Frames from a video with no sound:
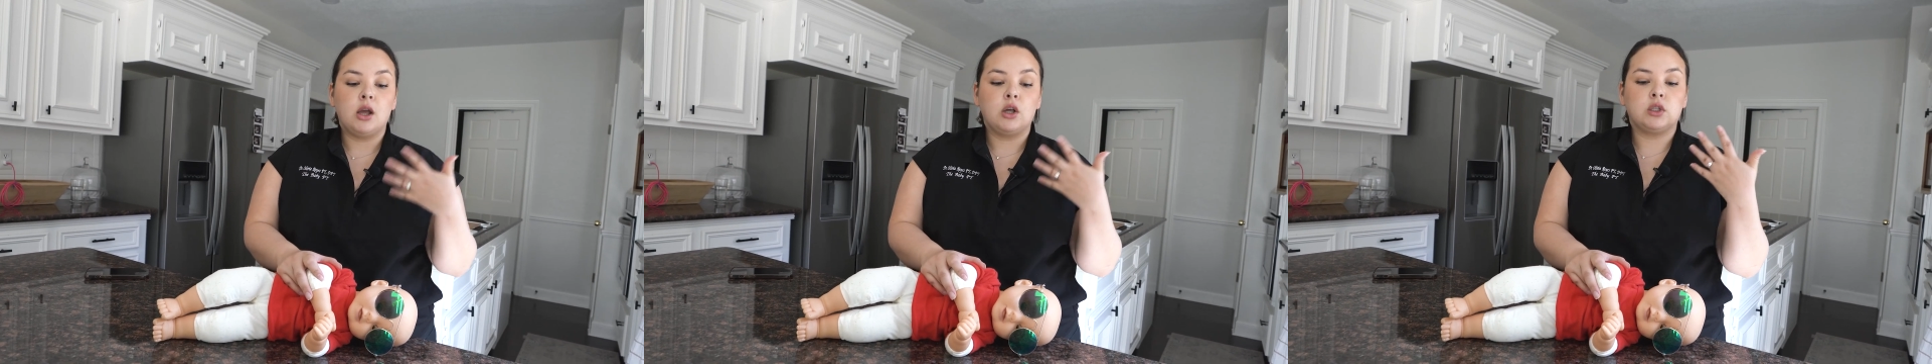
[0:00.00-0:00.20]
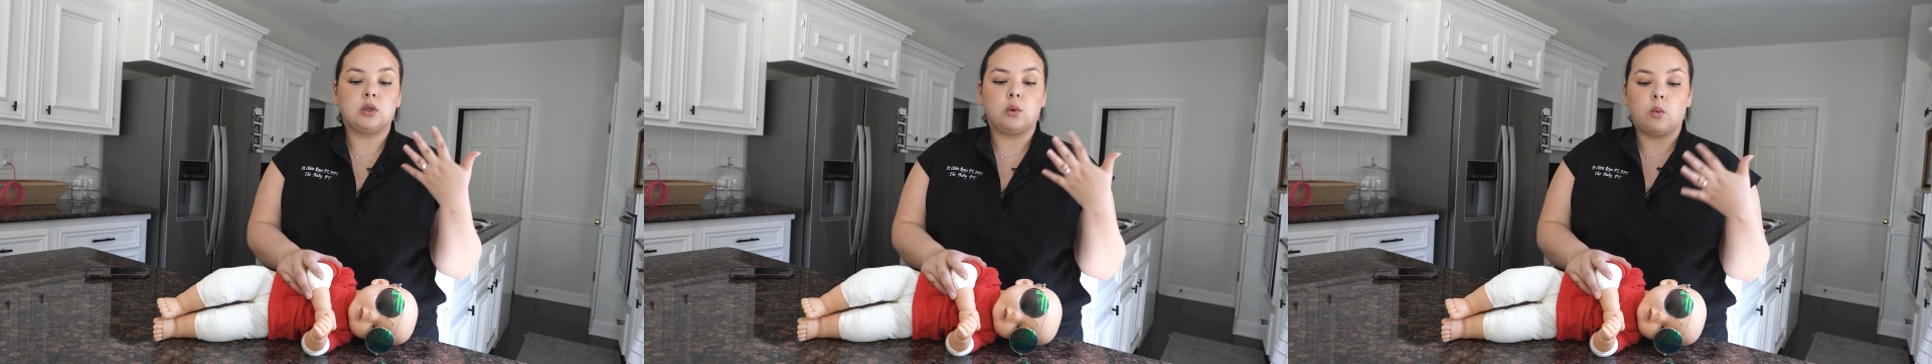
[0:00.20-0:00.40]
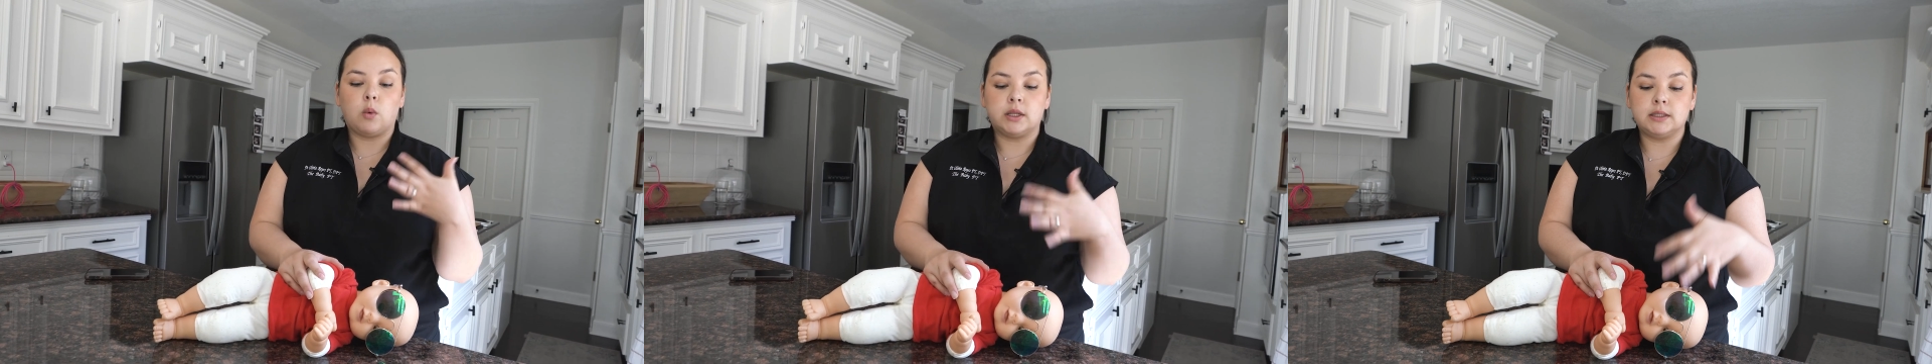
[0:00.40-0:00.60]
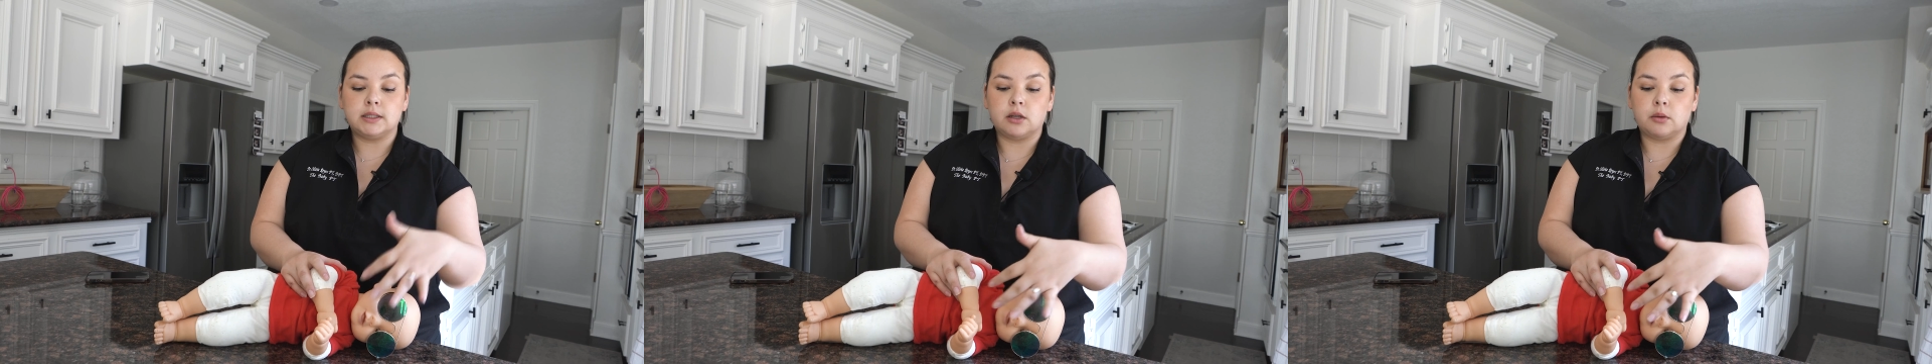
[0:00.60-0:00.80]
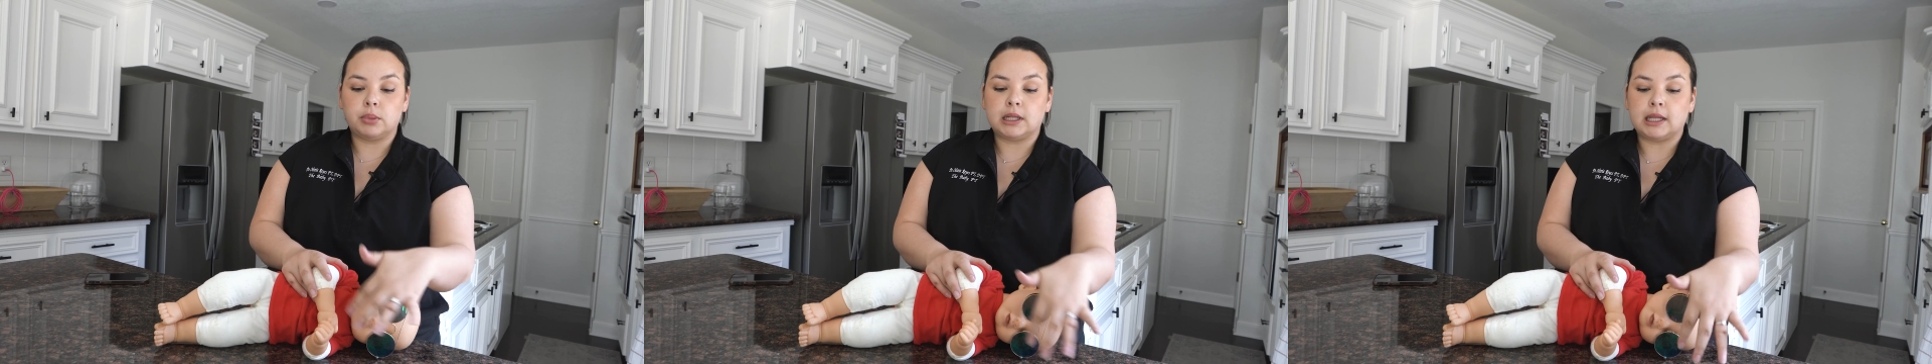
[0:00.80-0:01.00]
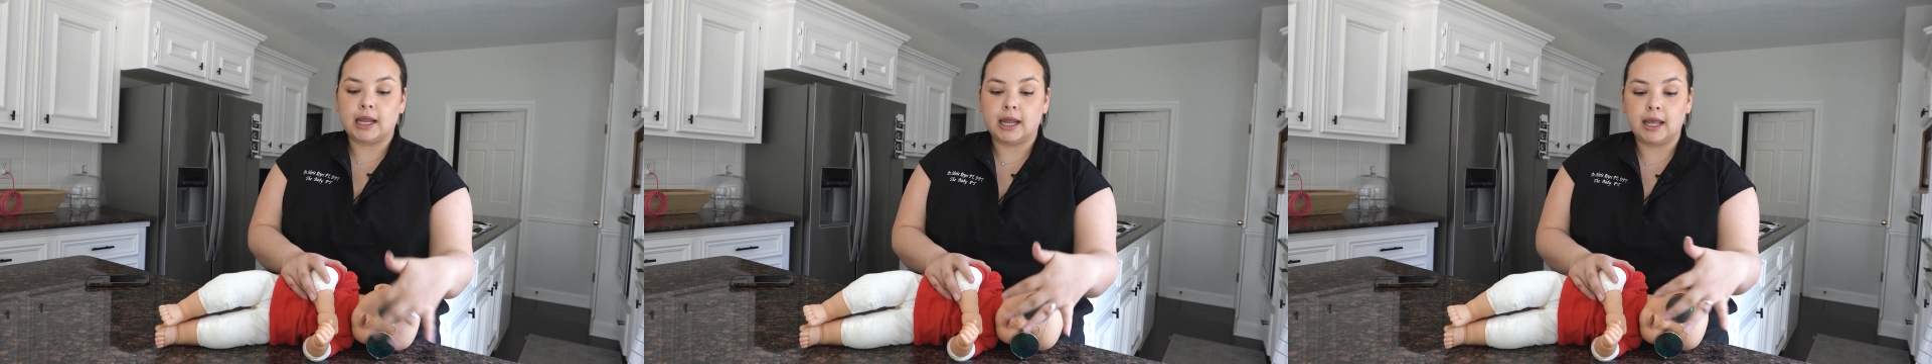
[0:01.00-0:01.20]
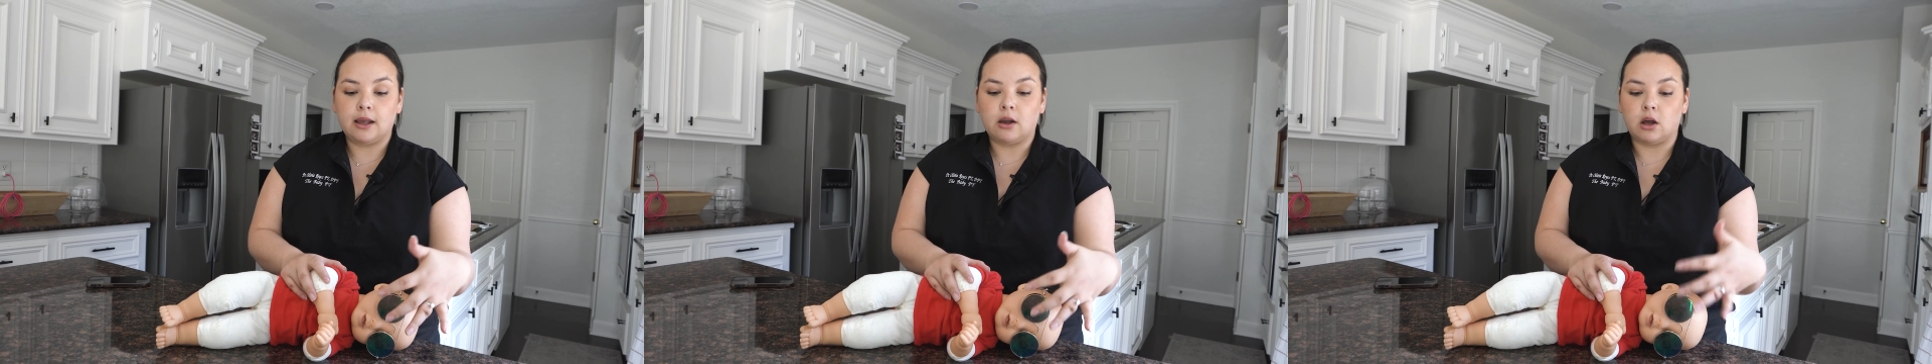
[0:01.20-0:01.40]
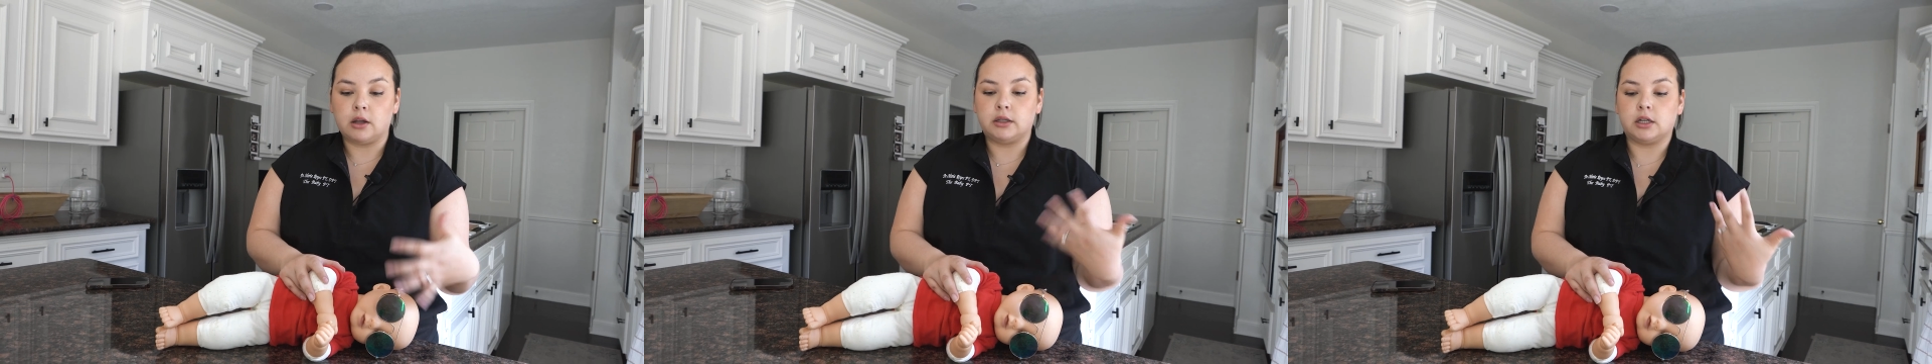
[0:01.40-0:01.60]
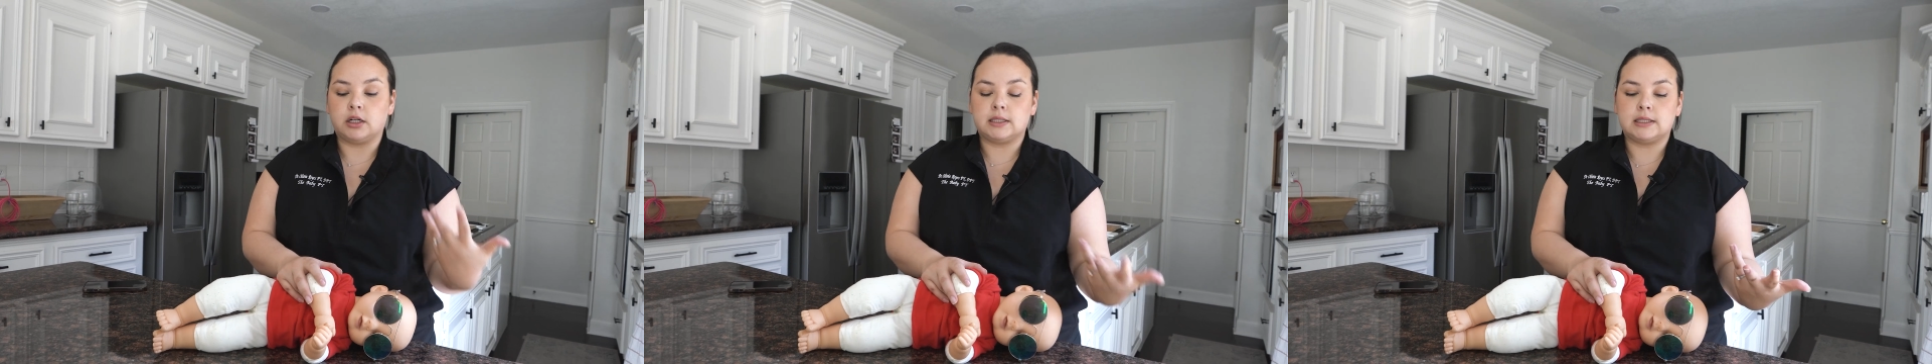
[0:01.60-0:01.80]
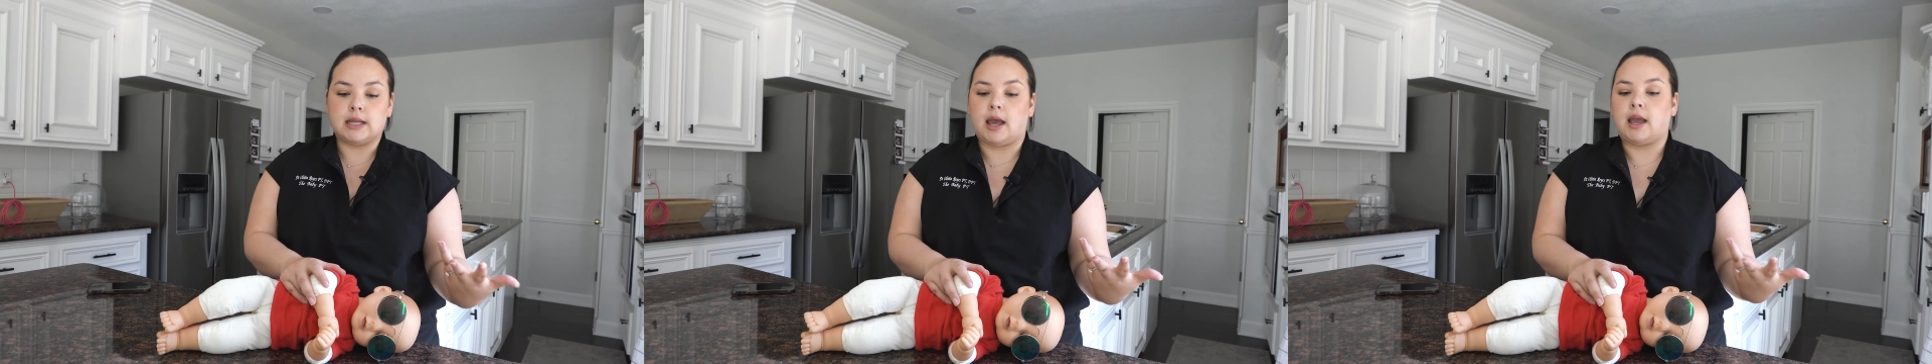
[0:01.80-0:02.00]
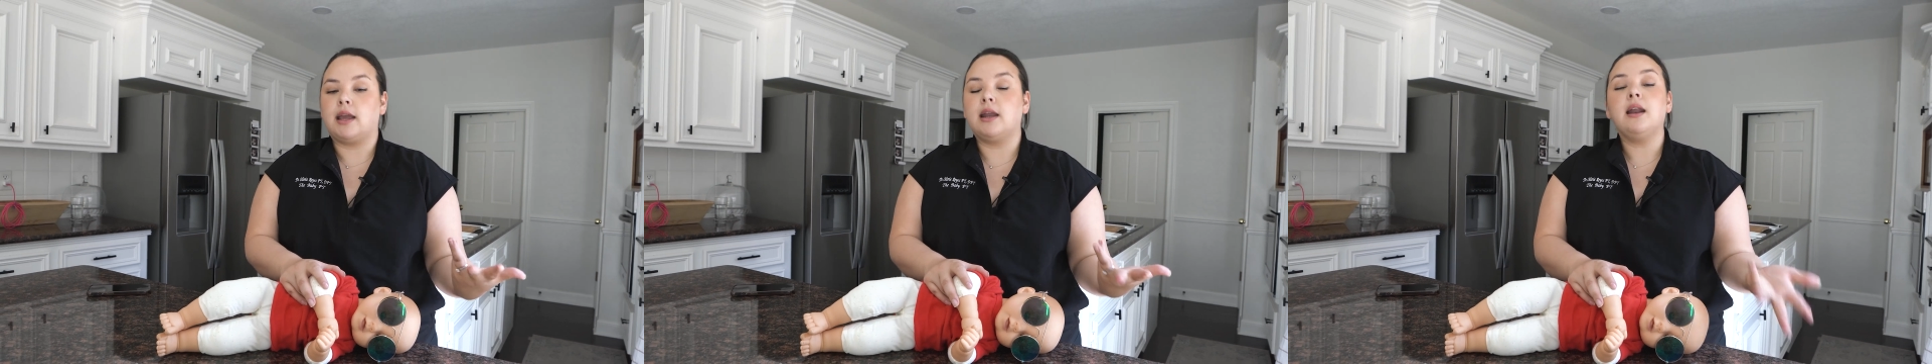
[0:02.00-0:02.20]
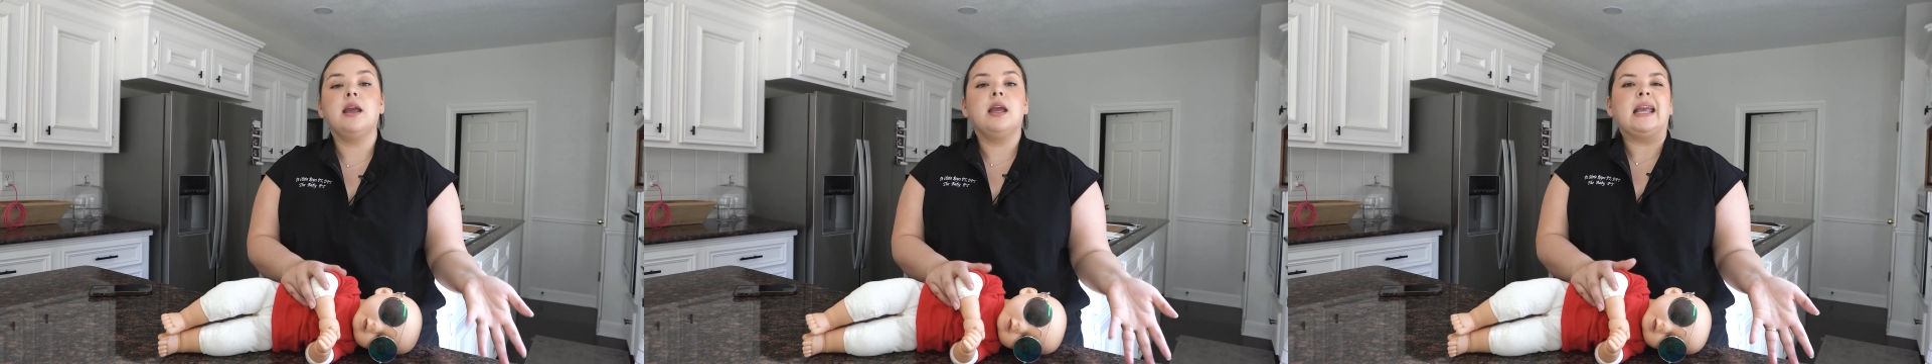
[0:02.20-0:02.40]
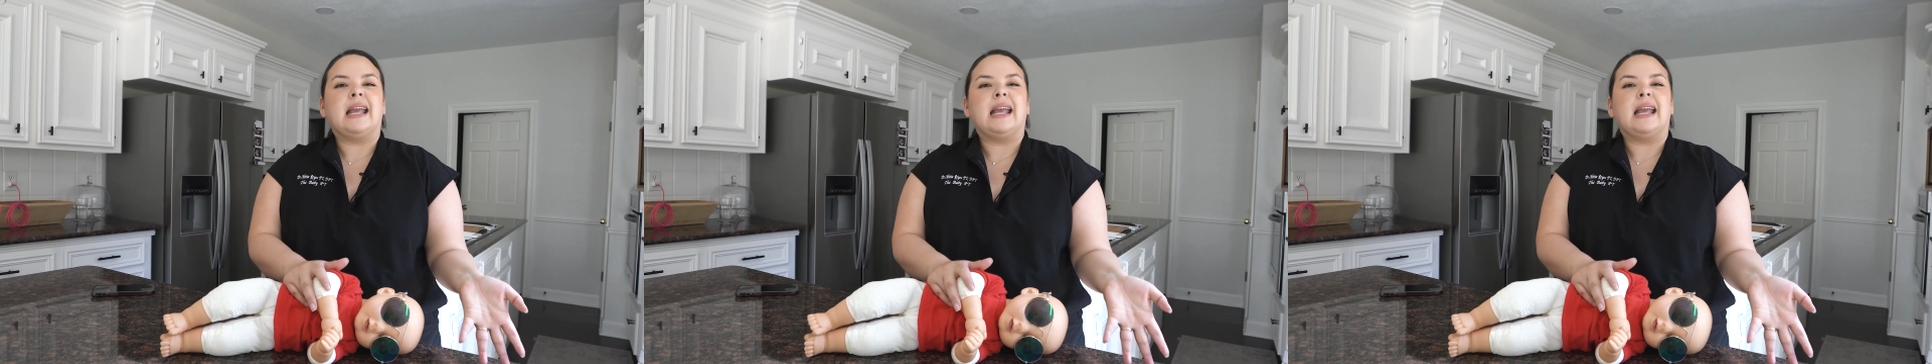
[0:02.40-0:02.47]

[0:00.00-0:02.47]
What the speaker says: So once they're playing on their side,